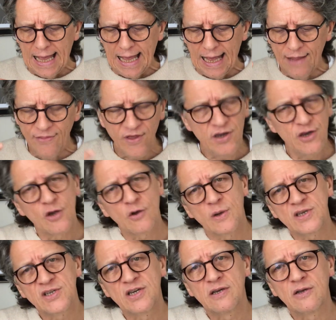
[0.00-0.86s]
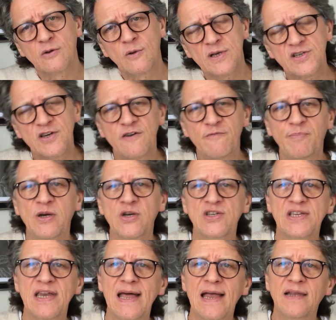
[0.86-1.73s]
And then your question of
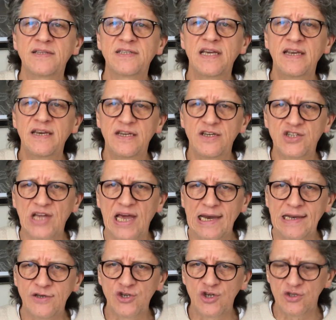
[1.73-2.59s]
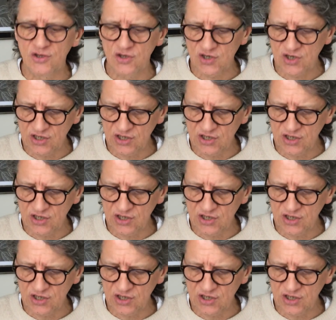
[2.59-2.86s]
personality and intelligence.